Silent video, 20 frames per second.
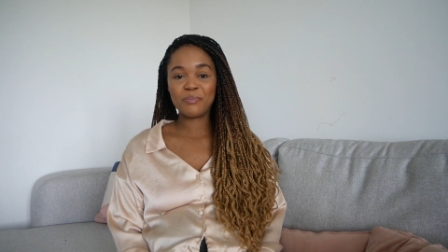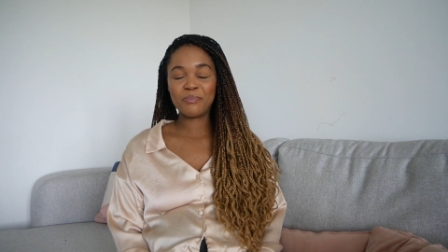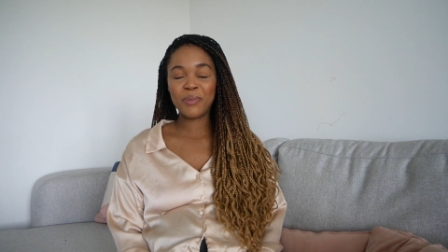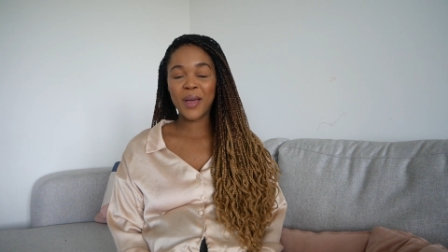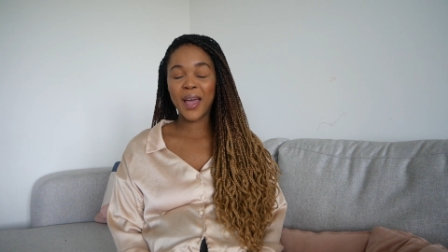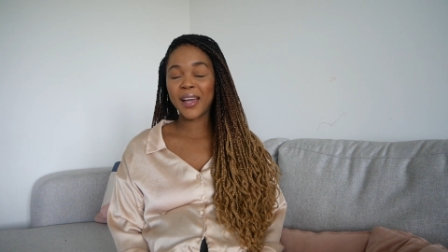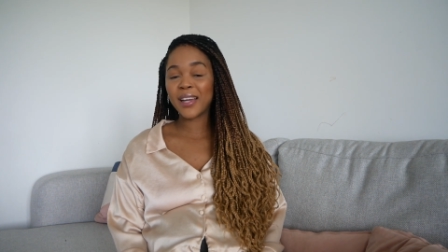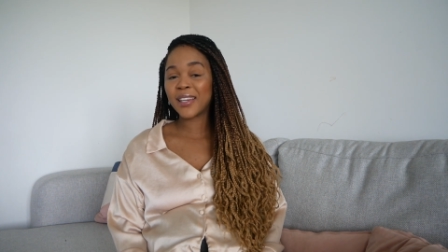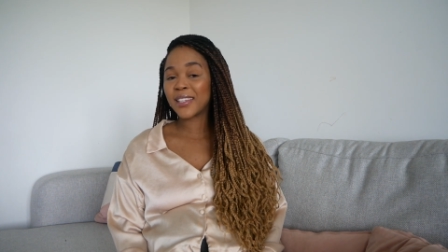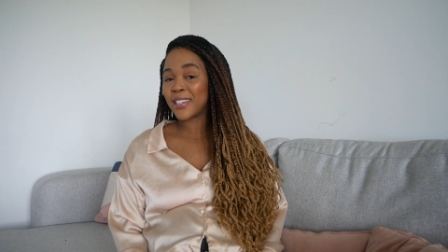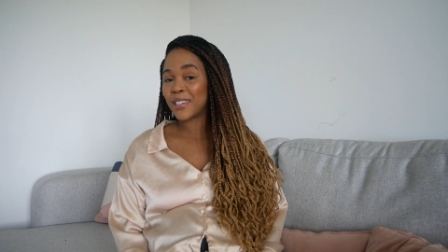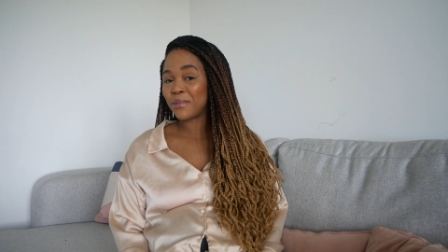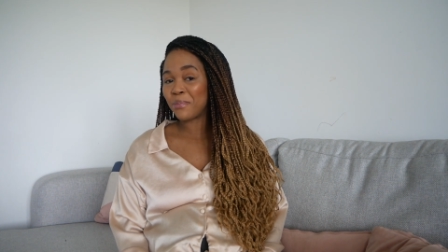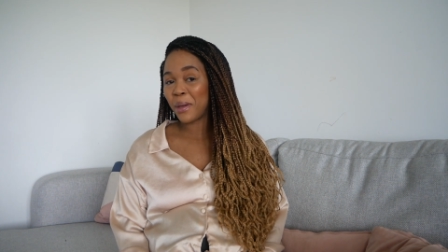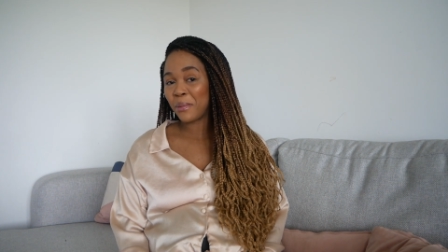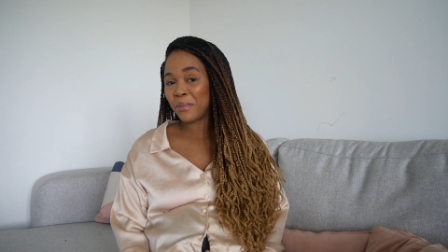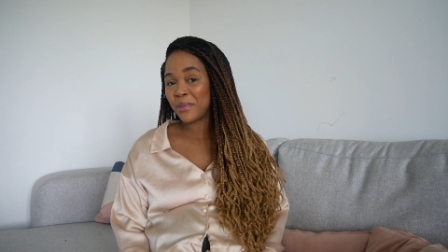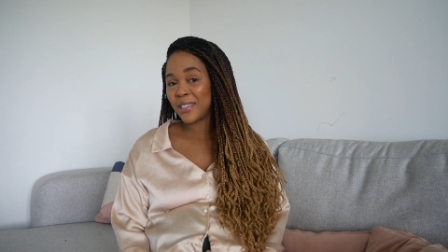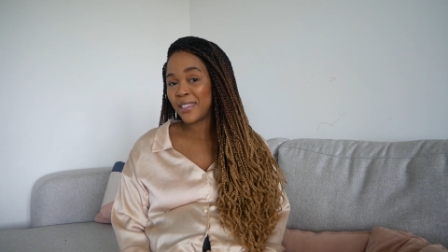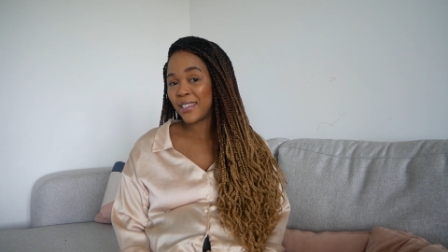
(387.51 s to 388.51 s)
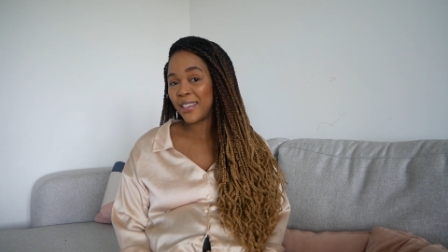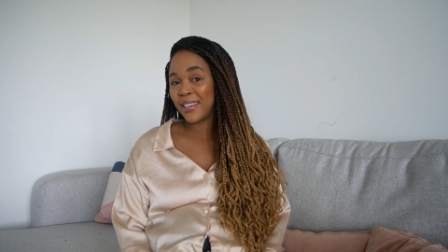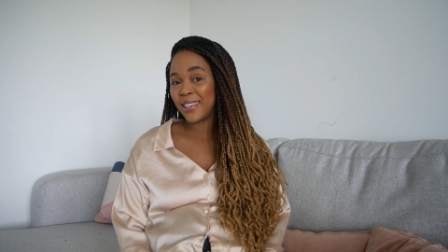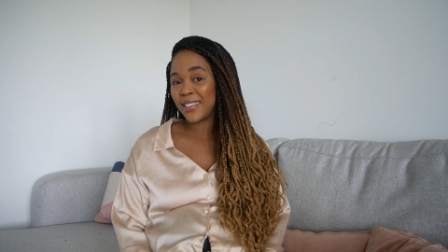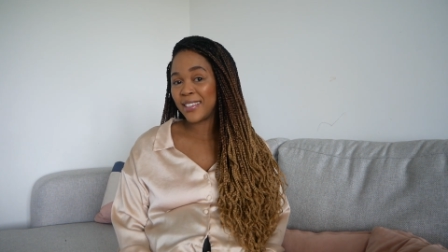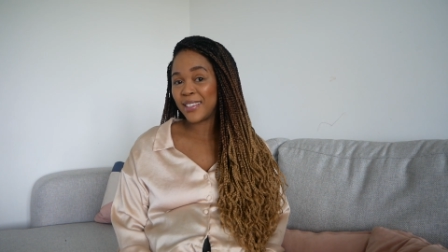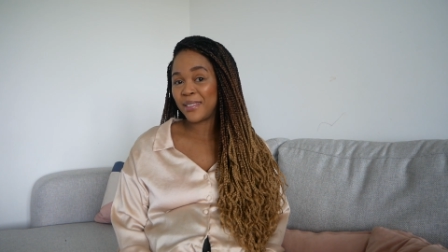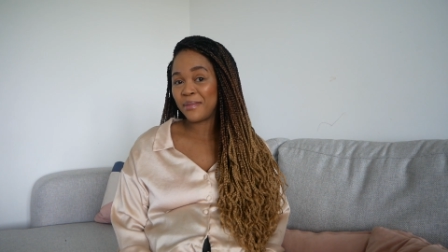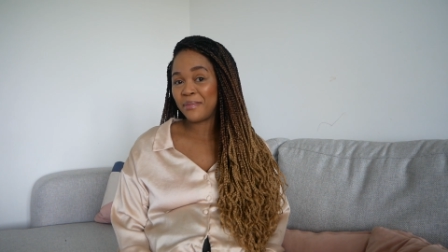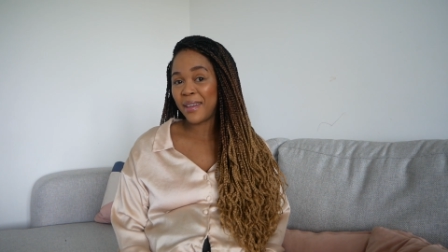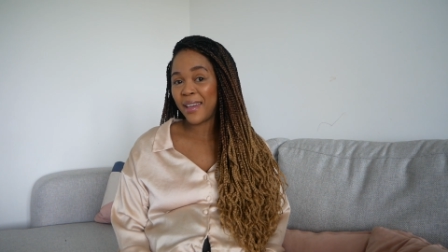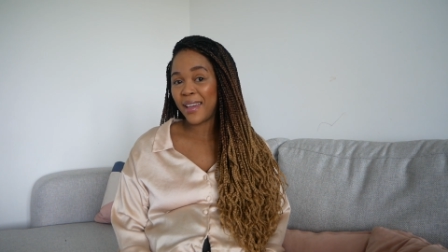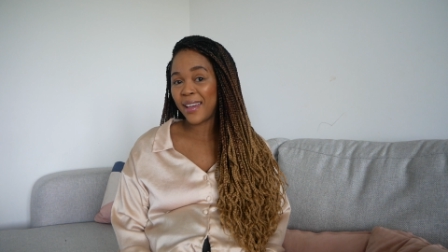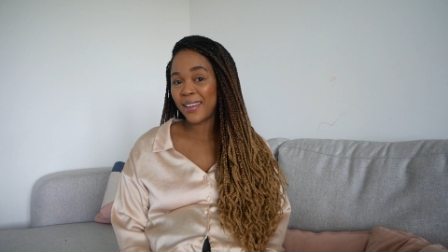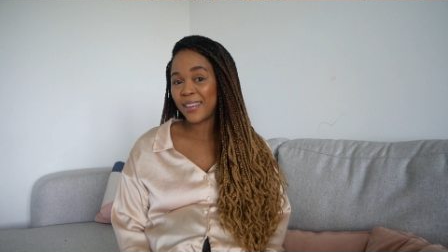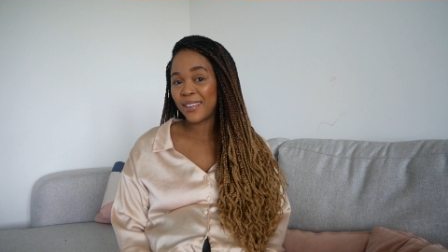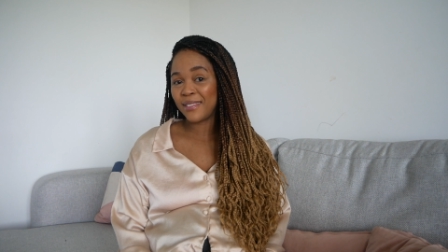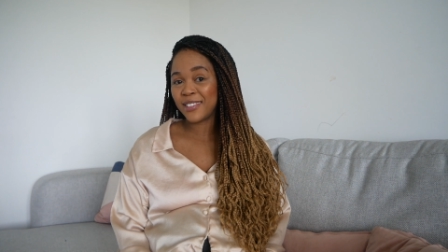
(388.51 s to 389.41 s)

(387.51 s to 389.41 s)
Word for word: packed my maternity bag,